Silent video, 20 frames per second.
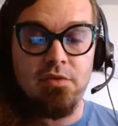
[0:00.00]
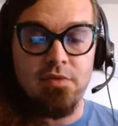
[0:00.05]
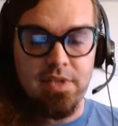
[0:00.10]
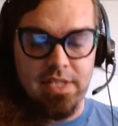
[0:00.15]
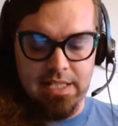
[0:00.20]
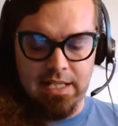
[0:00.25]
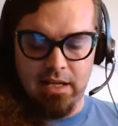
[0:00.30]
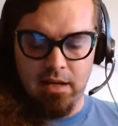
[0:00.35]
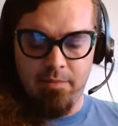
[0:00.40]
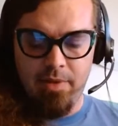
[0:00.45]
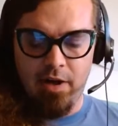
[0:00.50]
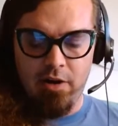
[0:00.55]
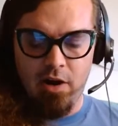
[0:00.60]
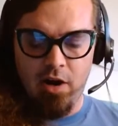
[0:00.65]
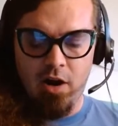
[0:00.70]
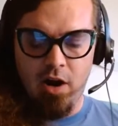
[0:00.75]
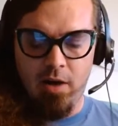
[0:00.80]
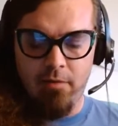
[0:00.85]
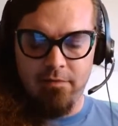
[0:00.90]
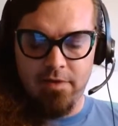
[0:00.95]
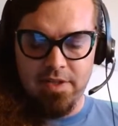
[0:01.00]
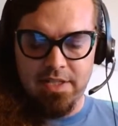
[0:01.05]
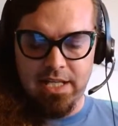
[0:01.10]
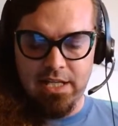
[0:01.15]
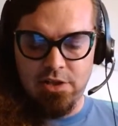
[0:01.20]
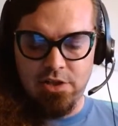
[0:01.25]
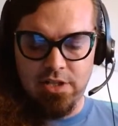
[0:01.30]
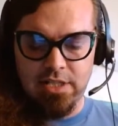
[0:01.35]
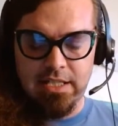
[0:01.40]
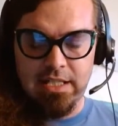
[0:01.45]
interesting about our
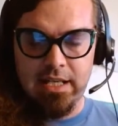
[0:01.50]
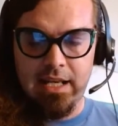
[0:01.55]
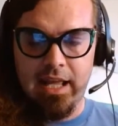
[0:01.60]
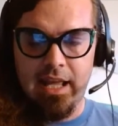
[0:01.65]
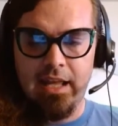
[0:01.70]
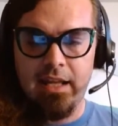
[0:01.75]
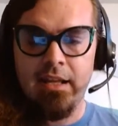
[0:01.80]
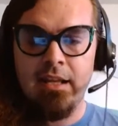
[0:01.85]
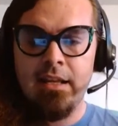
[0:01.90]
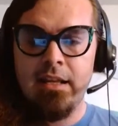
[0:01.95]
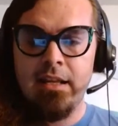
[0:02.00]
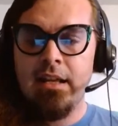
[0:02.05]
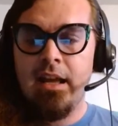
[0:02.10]
conversation today.